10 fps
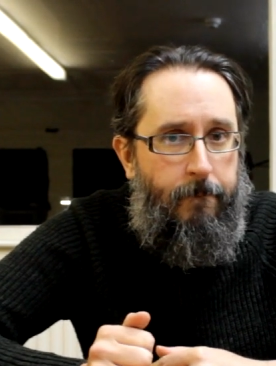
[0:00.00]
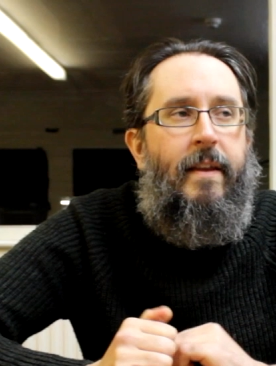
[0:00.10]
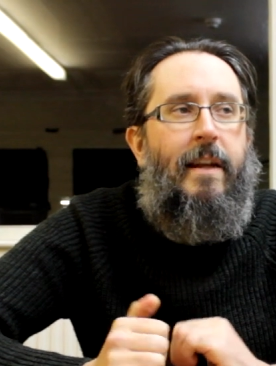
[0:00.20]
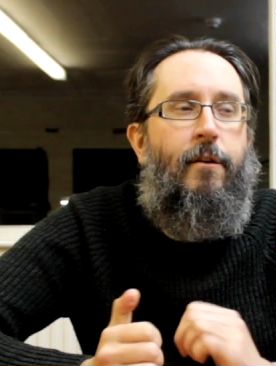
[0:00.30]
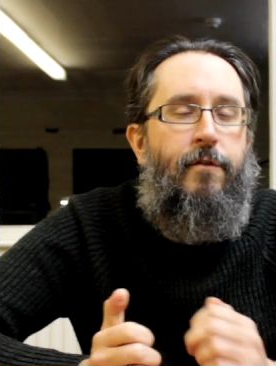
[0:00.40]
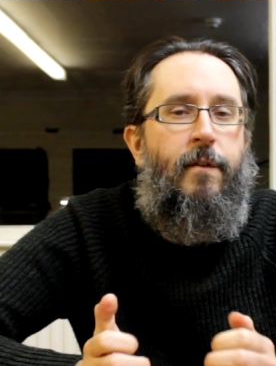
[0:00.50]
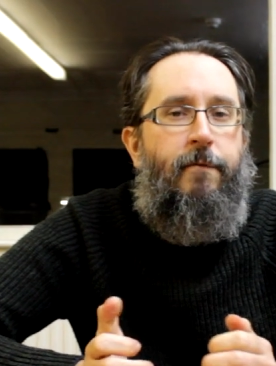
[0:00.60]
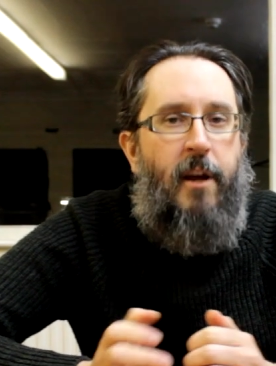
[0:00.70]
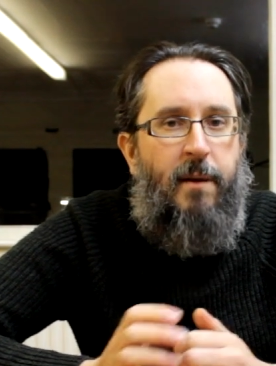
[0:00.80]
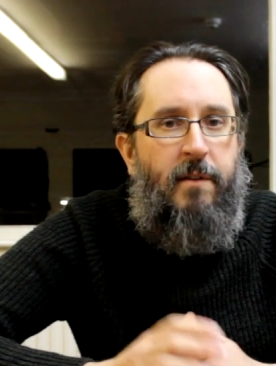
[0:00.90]
The illusion of
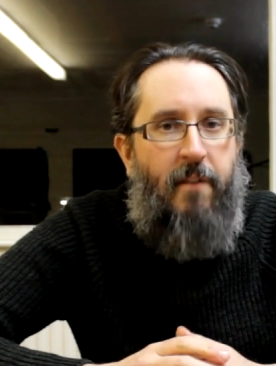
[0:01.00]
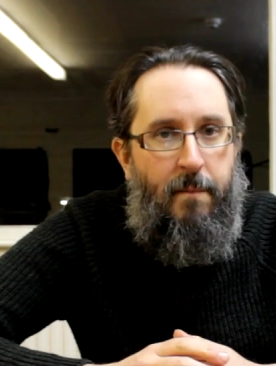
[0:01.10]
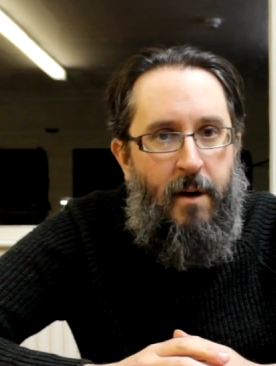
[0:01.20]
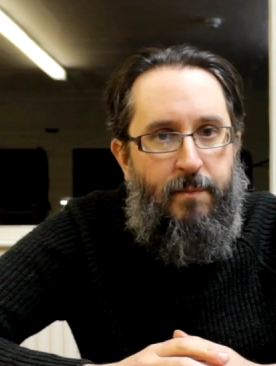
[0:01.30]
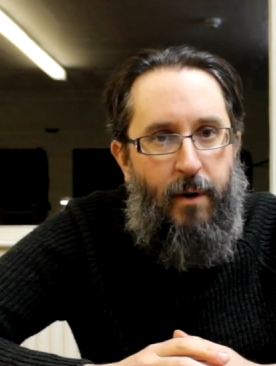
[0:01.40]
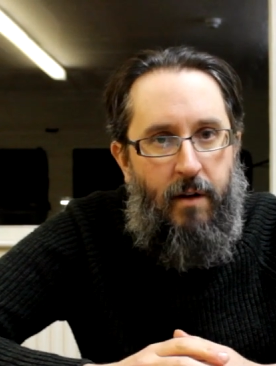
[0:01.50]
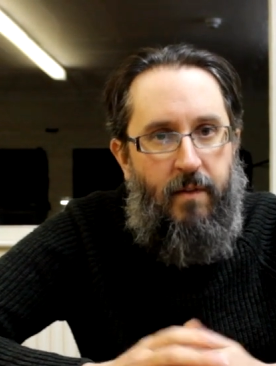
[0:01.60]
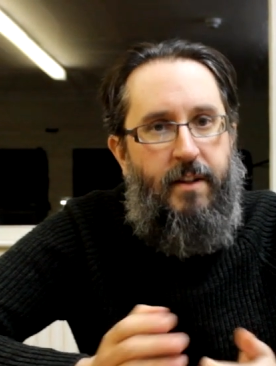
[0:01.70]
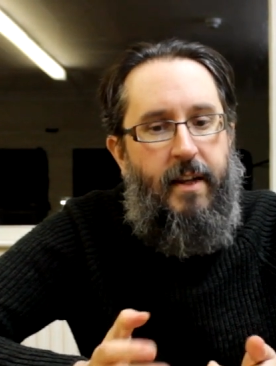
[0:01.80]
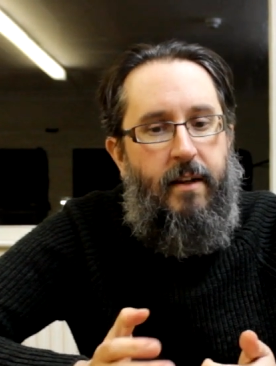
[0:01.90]
freedom is very much part of
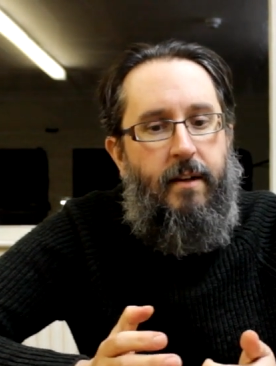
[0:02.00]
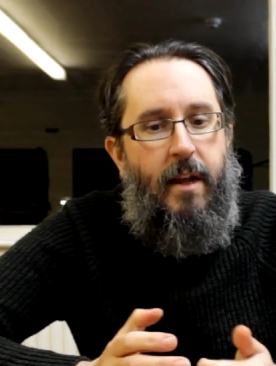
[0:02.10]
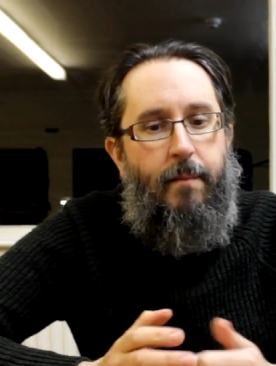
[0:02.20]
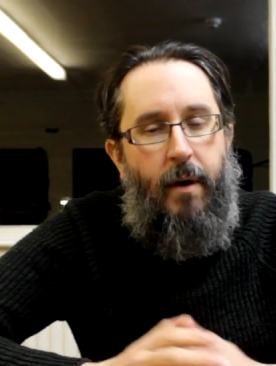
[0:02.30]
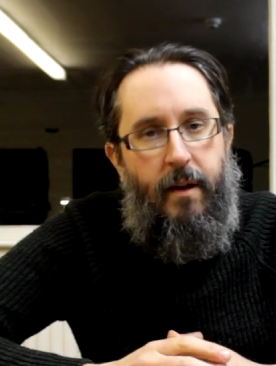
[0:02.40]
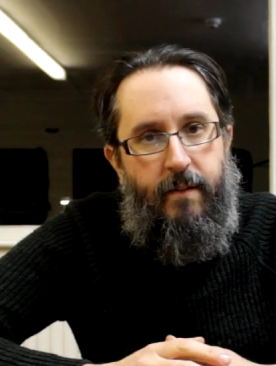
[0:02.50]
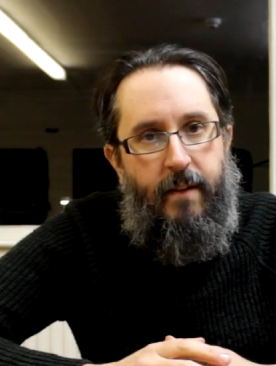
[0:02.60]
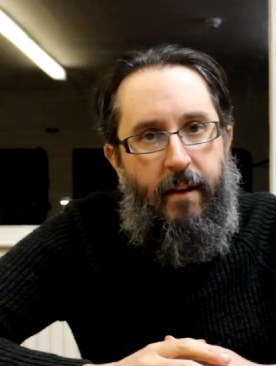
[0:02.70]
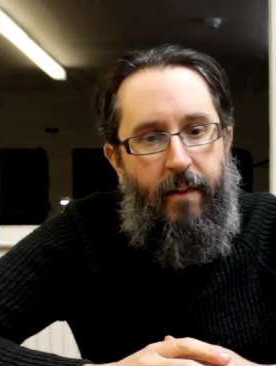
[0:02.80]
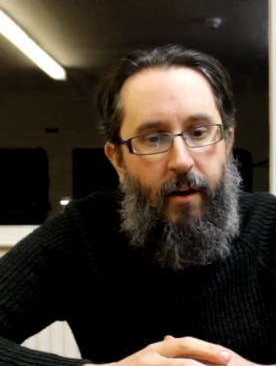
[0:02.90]
the D&D
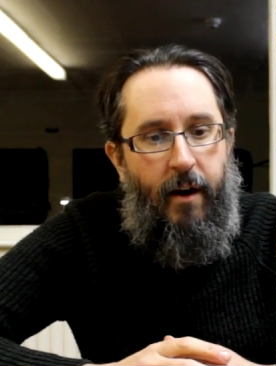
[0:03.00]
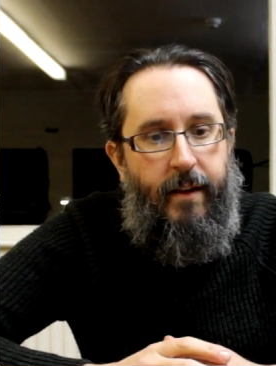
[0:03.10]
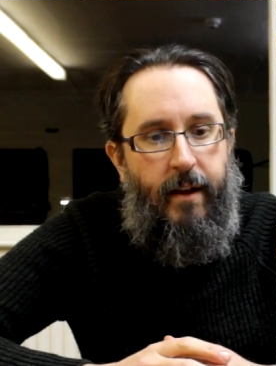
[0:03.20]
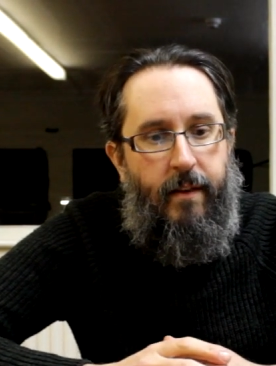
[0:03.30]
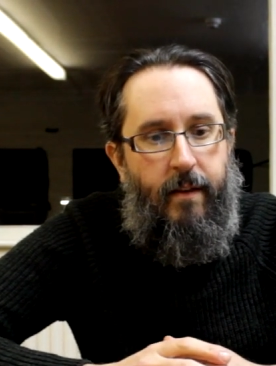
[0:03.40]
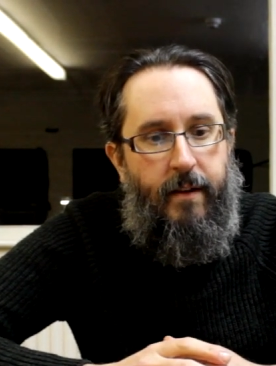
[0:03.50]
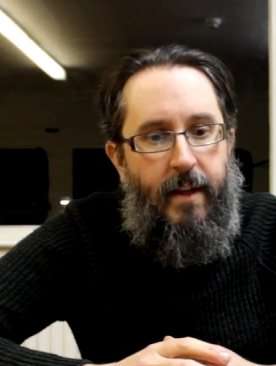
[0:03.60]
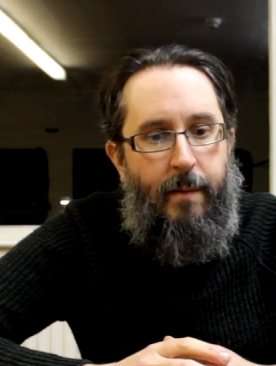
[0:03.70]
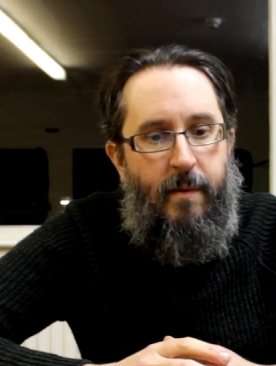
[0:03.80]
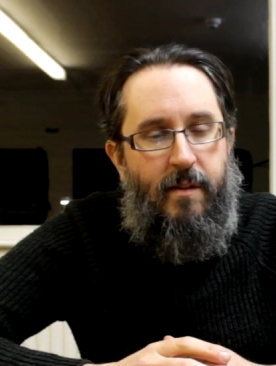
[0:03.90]
mindset, the idea that the
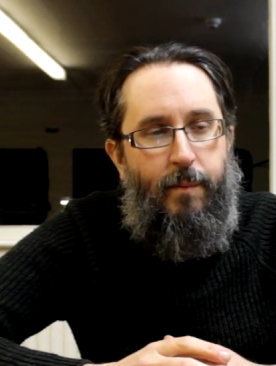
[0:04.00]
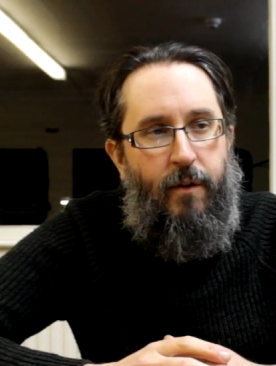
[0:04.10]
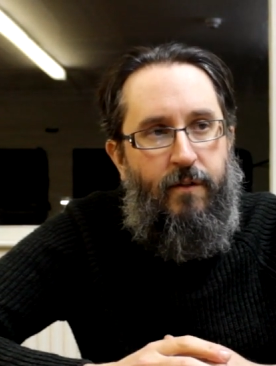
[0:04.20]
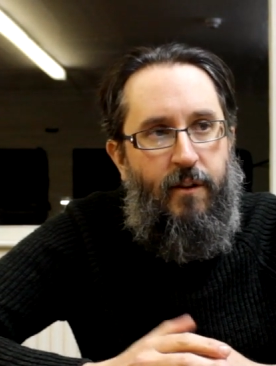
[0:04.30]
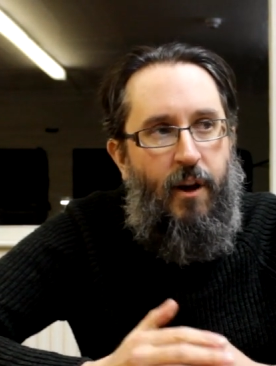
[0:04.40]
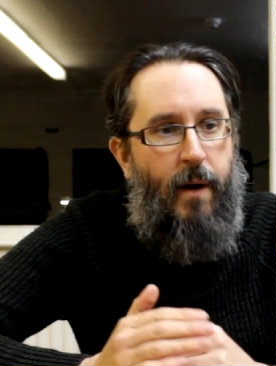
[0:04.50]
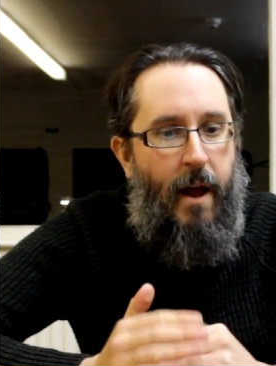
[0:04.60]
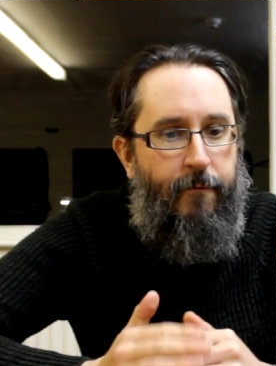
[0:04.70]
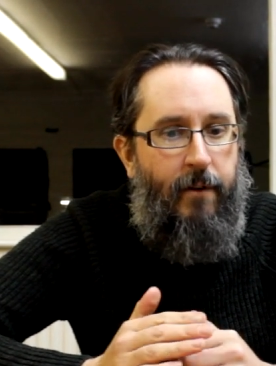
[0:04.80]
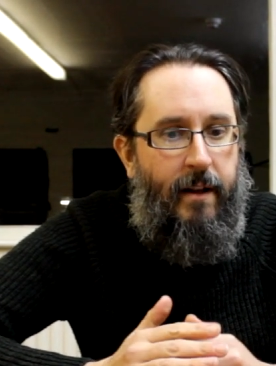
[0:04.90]
DM is supposed to know
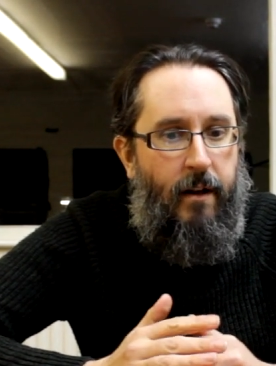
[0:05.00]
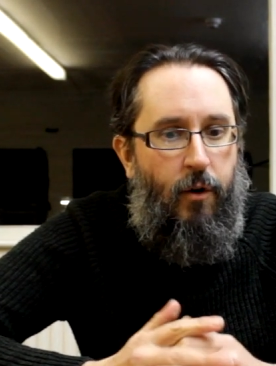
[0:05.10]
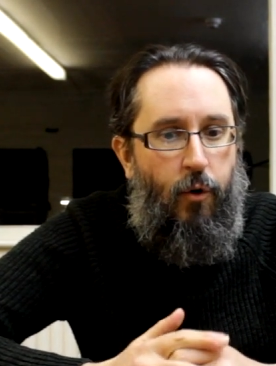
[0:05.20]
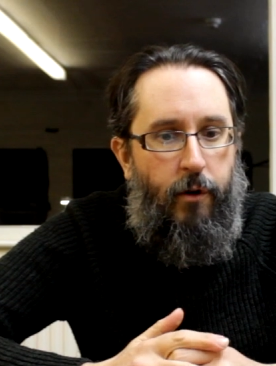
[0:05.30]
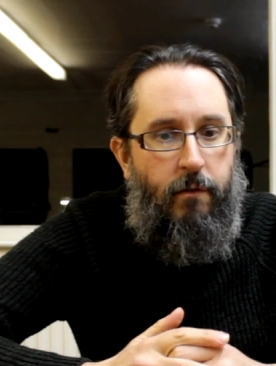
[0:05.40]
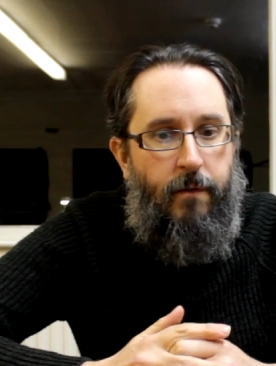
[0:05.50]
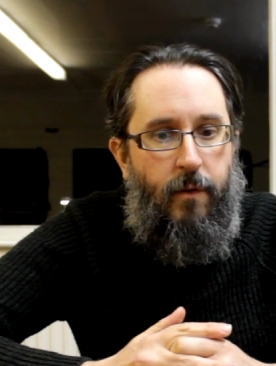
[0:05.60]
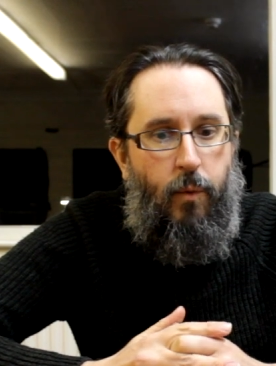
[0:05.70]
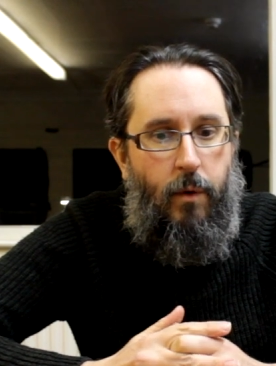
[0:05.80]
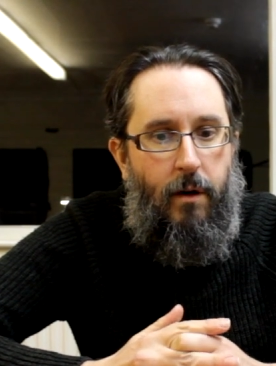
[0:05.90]
every little corner of
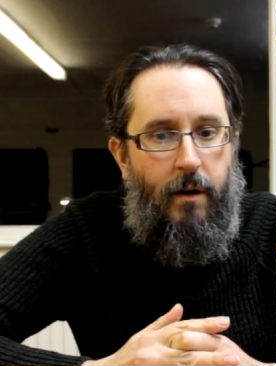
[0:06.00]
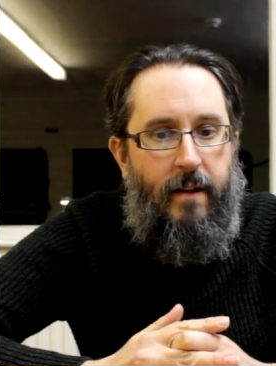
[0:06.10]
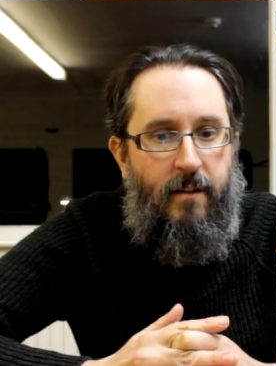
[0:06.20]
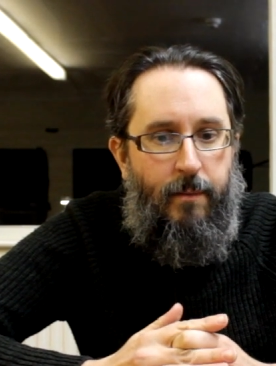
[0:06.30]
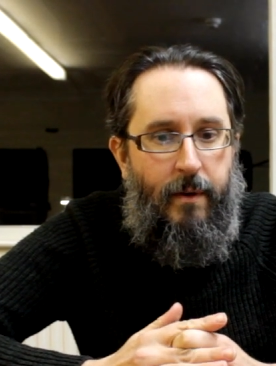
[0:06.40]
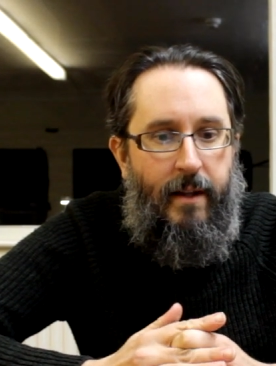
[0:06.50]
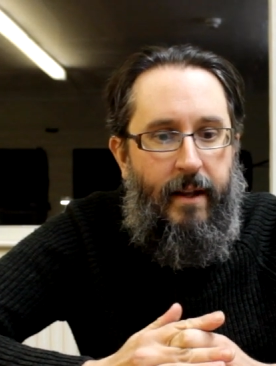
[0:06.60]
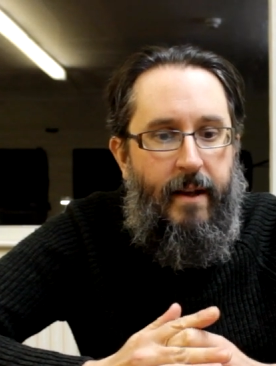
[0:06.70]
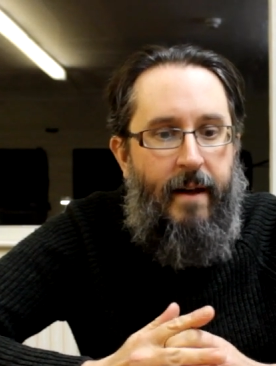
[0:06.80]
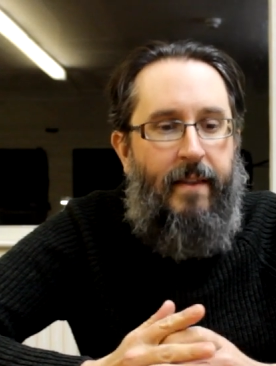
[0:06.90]
the world intimately,